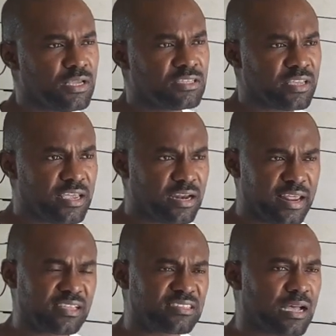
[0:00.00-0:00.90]
So in an
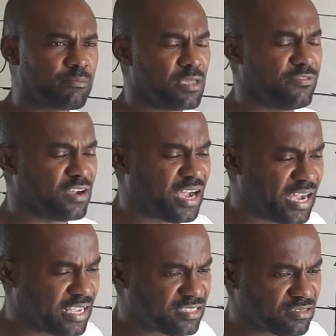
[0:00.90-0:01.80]
exam, if you're
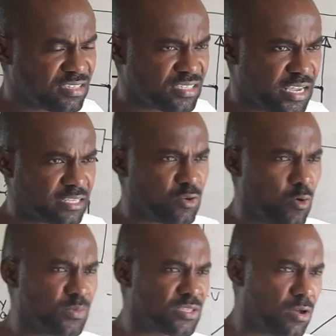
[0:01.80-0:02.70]
asked to state
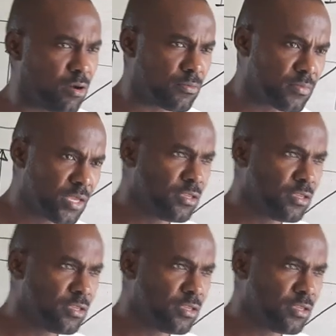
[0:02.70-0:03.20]
Ohm's law,